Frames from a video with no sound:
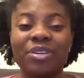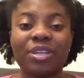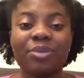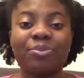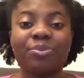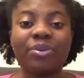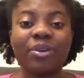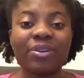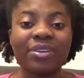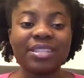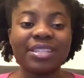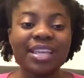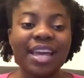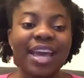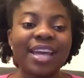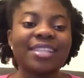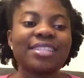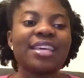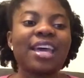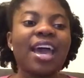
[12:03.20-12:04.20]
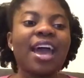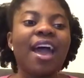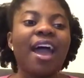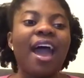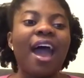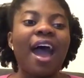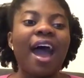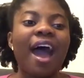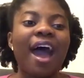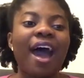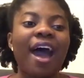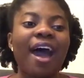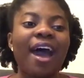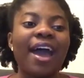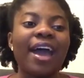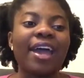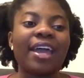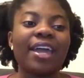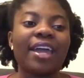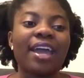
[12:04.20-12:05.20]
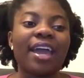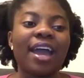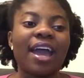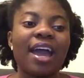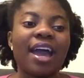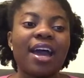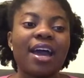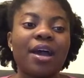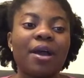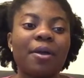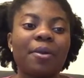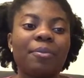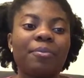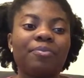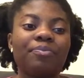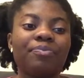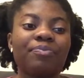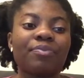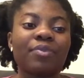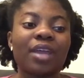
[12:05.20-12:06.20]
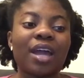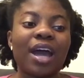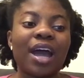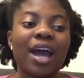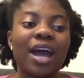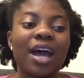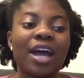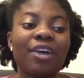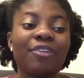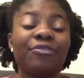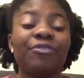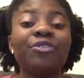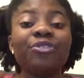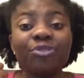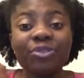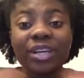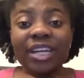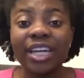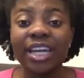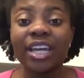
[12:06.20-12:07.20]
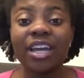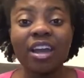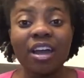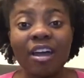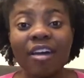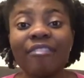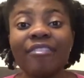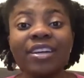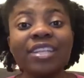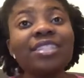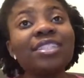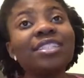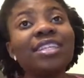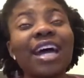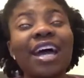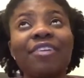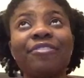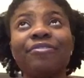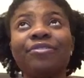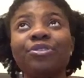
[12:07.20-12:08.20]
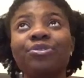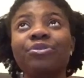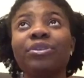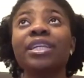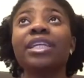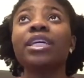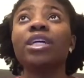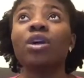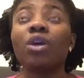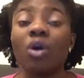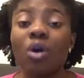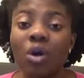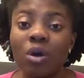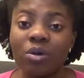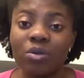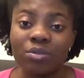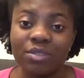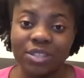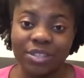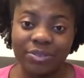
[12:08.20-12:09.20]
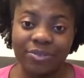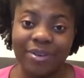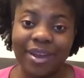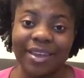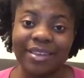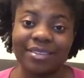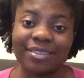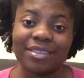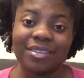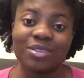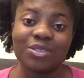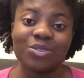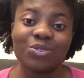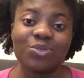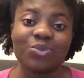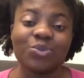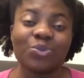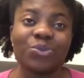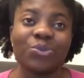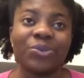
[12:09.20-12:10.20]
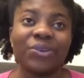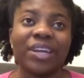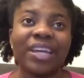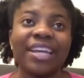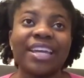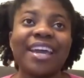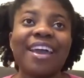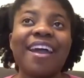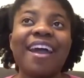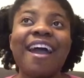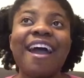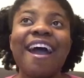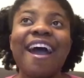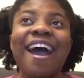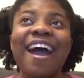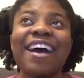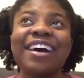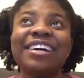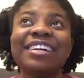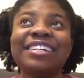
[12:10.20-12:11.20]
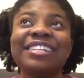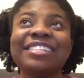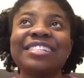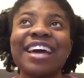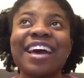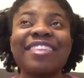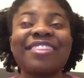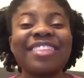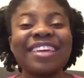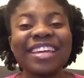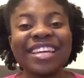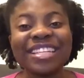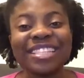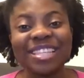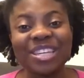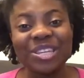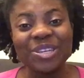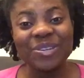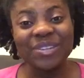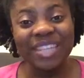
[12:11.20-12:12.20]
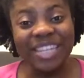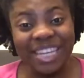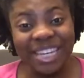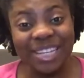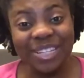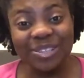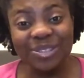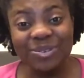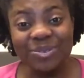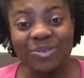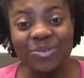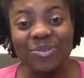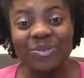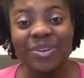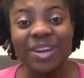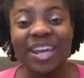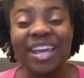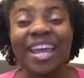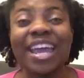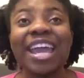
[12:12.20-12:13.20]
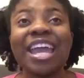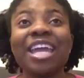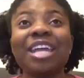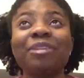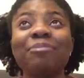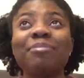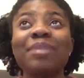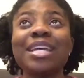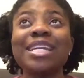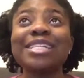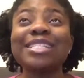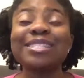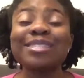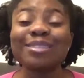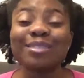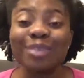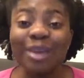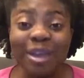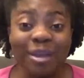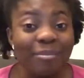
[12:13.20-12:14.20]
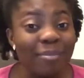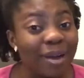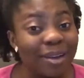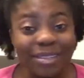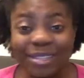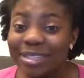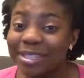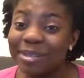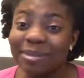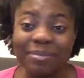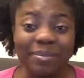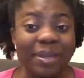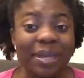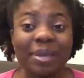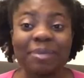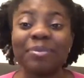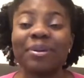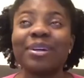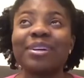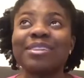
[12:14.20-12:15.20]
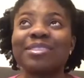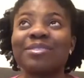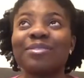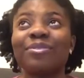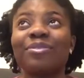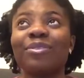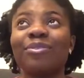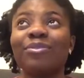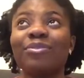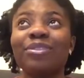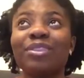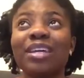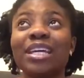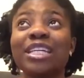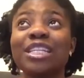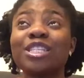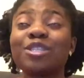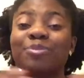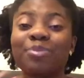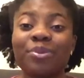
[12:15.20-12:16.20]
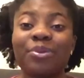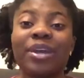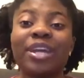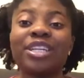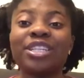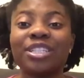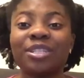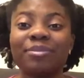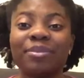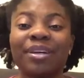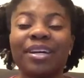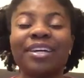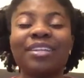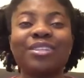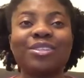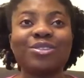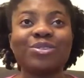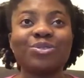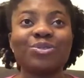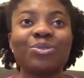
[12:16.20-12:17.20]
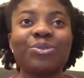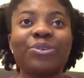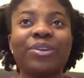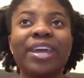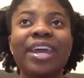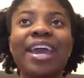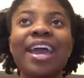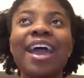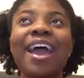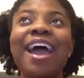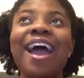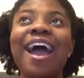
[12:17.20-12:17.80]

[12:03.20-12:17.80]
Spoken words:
reading process. I feel really encouraged. I feel really called to write the story, and I think it's a unique story. It means so much to me because of the inspiration behind the story,